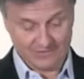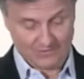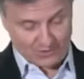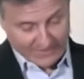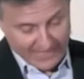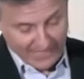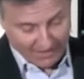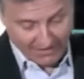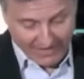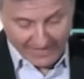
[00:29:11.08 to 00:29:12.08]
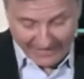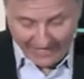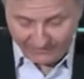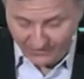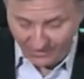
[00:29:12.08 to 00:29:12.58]
So here,
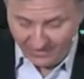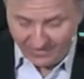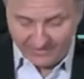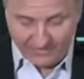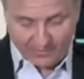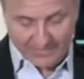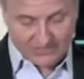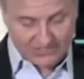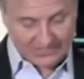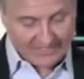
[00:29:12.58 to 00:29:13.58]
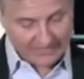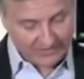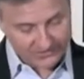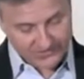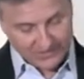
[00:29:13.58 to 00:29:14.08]
after the religious
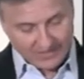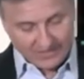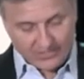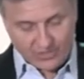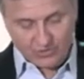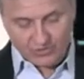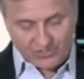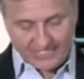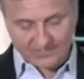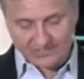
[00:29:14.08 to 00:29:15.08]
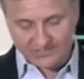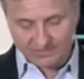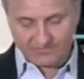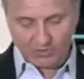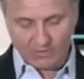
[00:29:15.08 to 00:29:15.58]
leaders accused Jesus
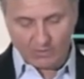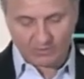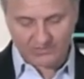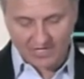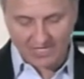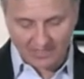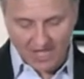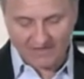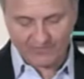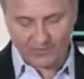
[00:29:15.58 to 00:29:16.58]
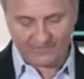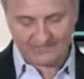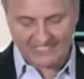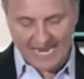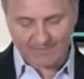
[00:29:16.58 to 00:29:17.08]
of doing what was not lawful on the
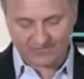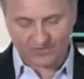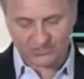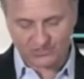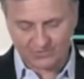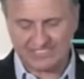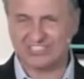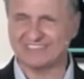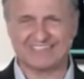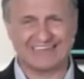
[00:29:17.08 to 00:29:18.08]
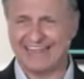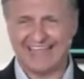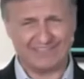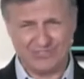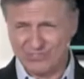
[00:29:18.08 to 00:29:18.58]
Sabbath, verse 3, Jesus said,
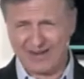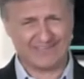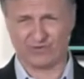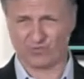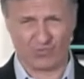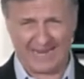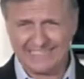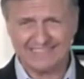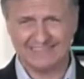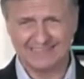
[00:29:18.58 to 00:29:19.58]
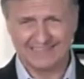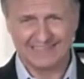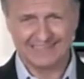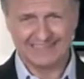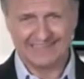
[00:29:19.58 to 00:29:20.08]
Have you not even read?
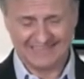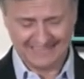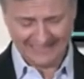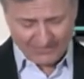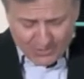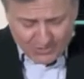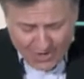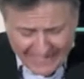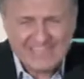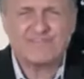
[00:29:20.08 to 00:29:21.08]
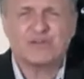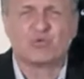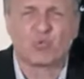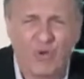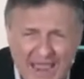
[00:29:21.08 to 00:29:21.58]
Have you not
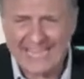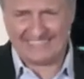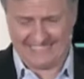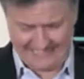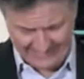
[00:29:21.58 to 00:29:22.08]
even read